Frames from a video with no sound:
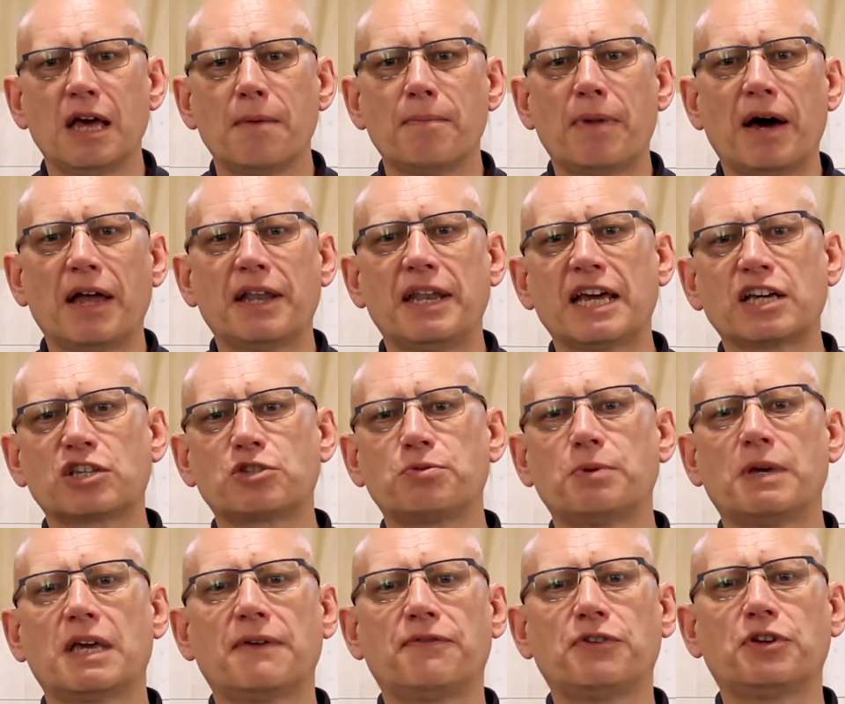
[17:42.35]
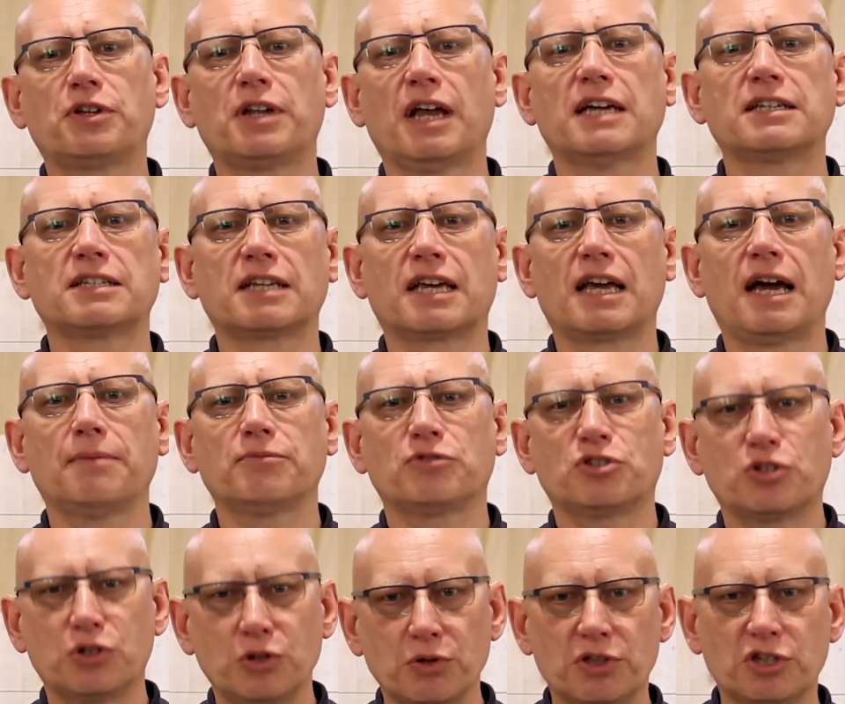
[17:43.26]
But next week, if you'd like to come
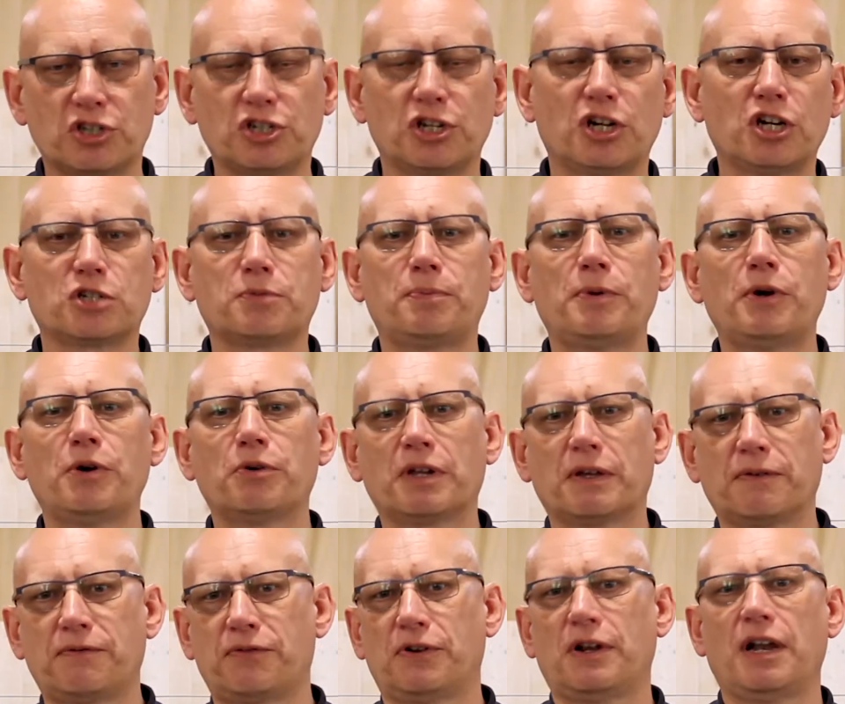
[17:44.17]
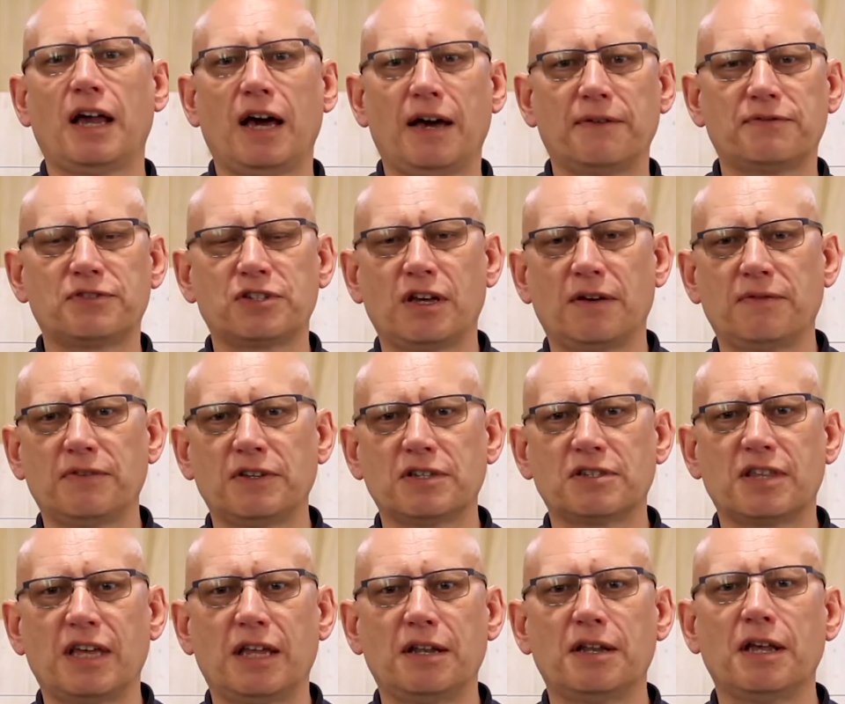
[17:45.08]
to the church building for a live
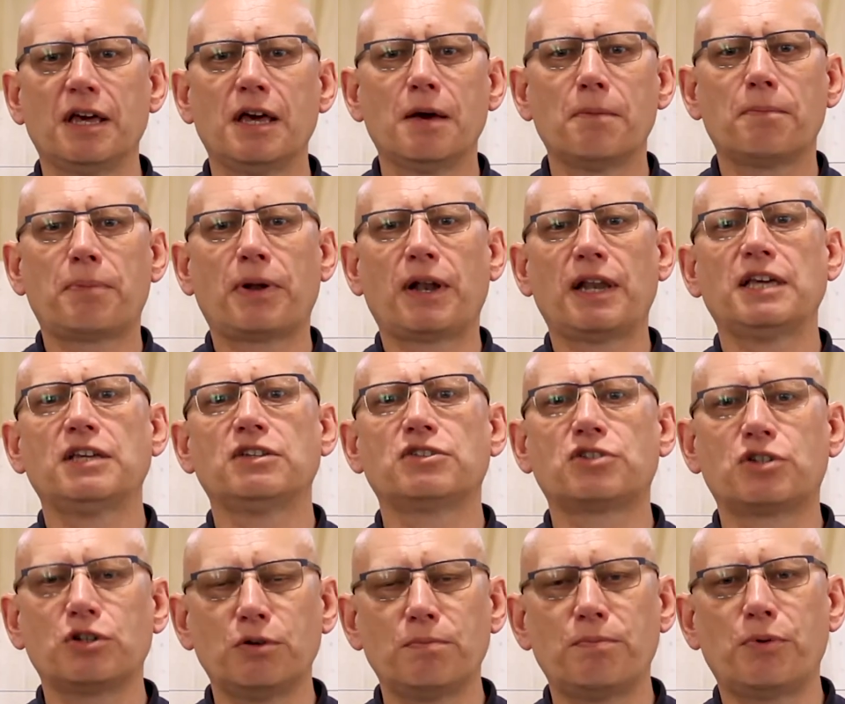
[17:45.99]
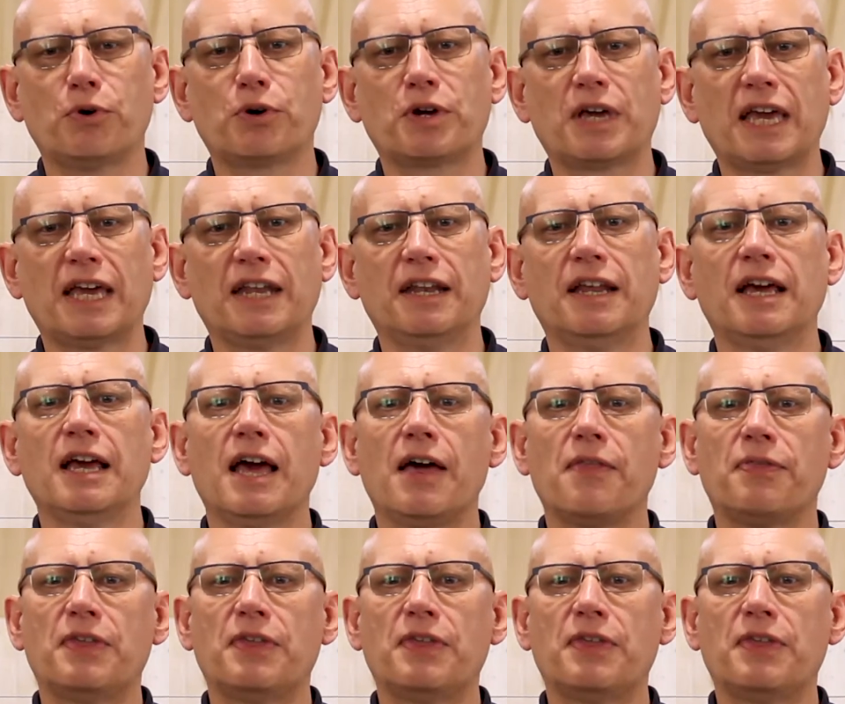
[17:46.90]
service, then please do book in.